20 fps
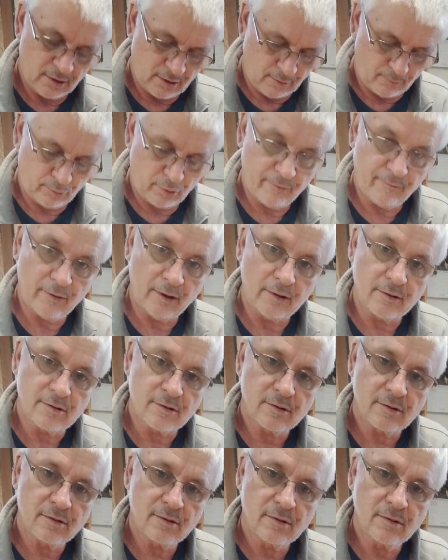it
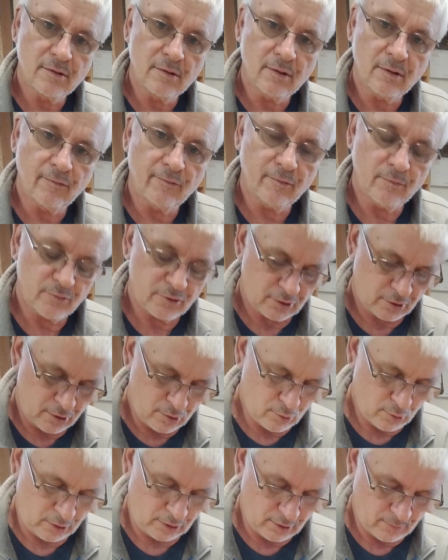prevents from
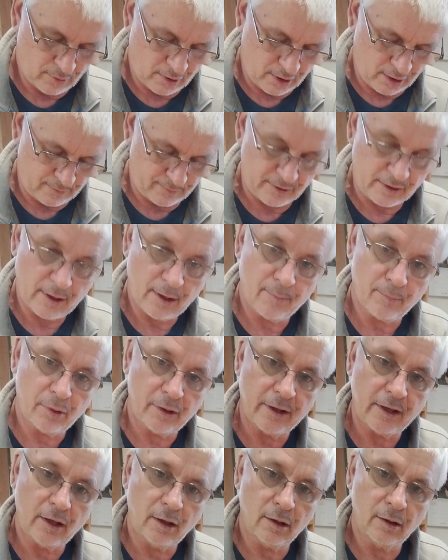skewing the bottom of that
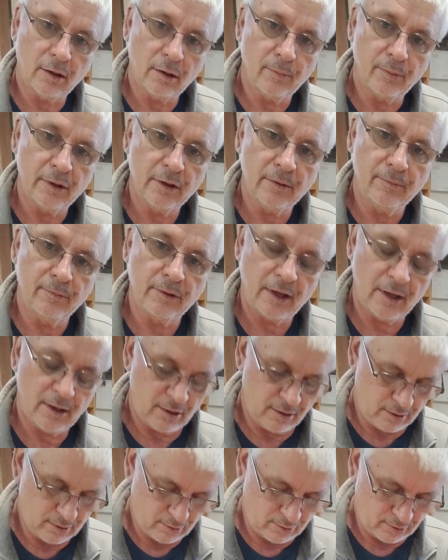blade a little bit and
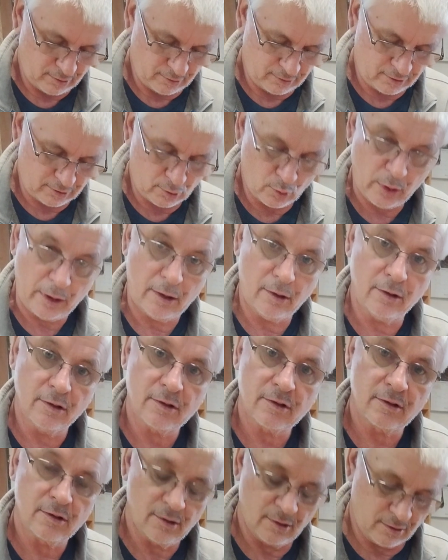getting out of the
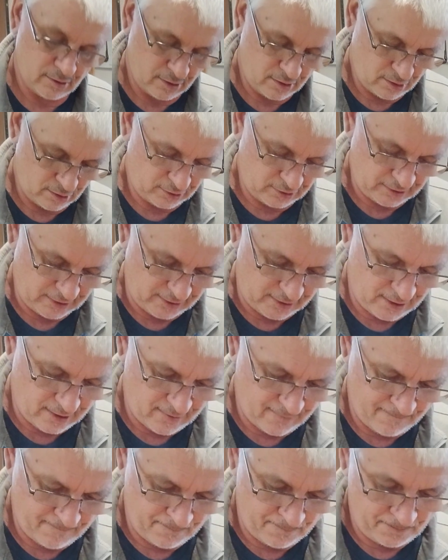squareness that you're set
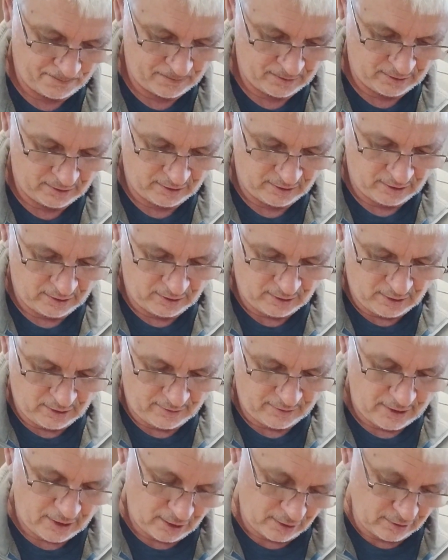at.
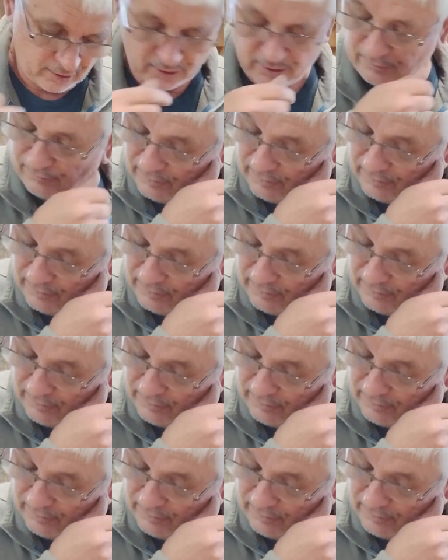They are nice